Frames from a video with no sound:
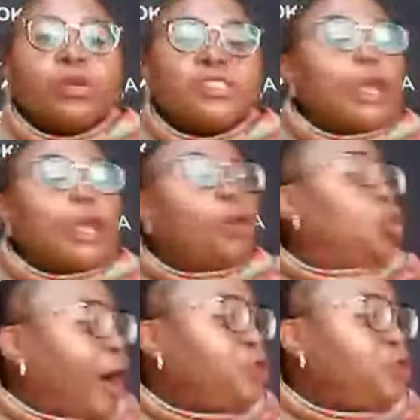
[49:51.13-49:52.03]
Because the
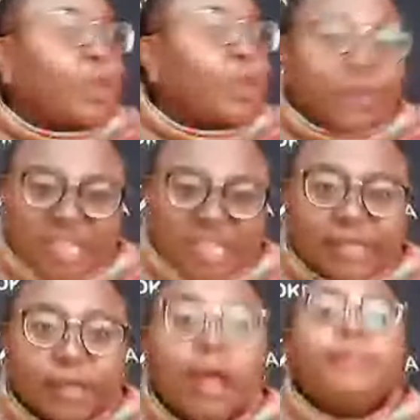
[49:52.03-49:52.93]
longer you keep
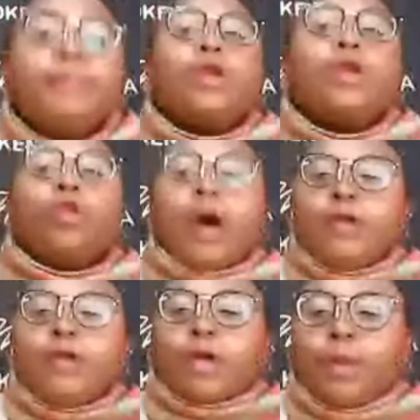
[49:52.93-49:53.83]
it hidden, the
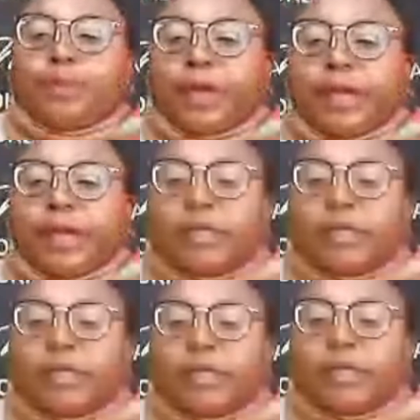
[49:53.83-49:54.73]
longer you keep
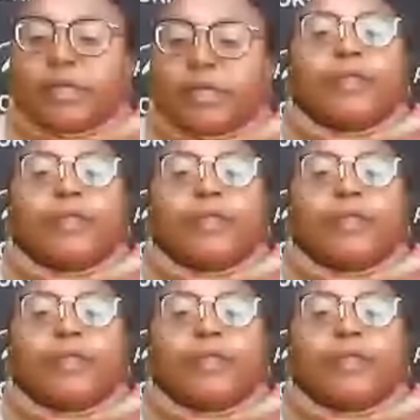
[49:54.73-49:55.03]
it,